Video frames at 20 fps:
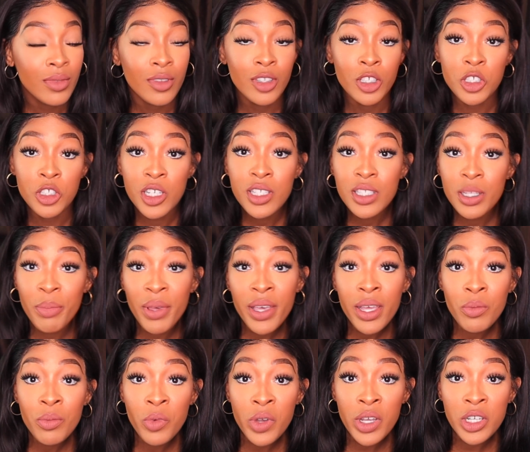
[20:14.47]
she's a
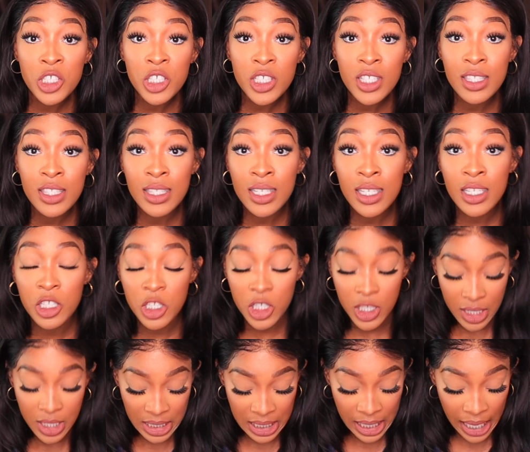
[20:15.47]
Bedouin, she's this,
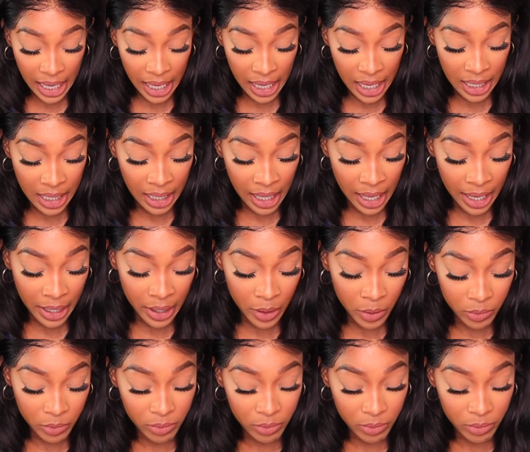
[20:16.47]
she's that, like,